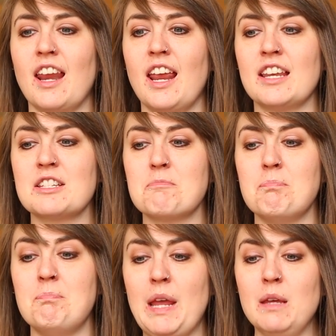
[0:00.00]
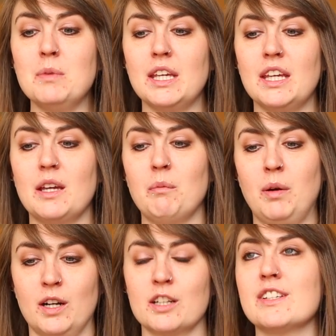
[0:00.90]
And maybe
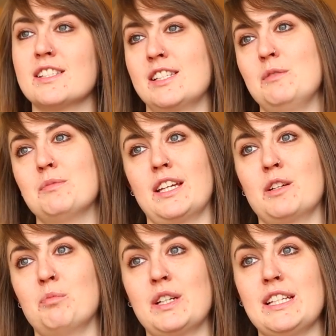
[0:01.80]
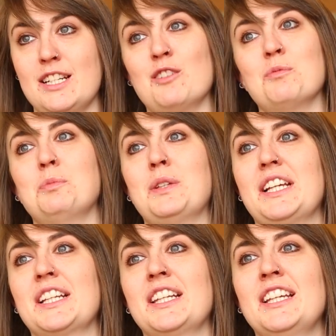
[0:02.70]
part of it seemed like a pretty terrible
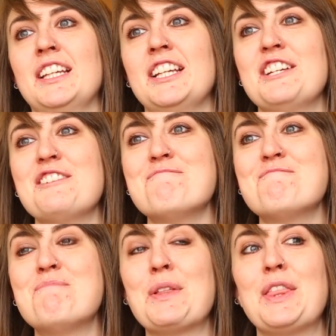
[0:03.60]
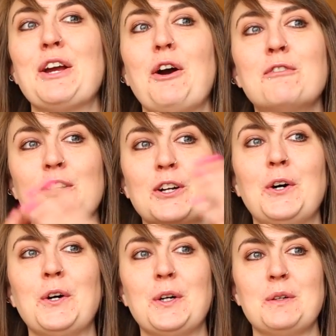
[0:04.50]
plan. But the
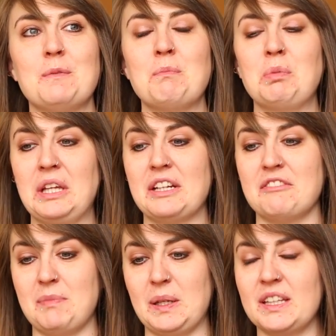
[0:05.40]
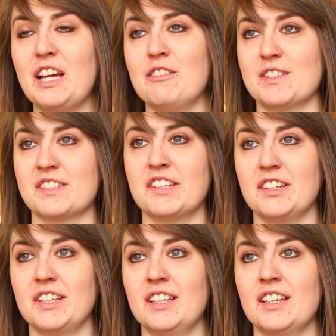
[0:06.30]
overall plan of my life is good.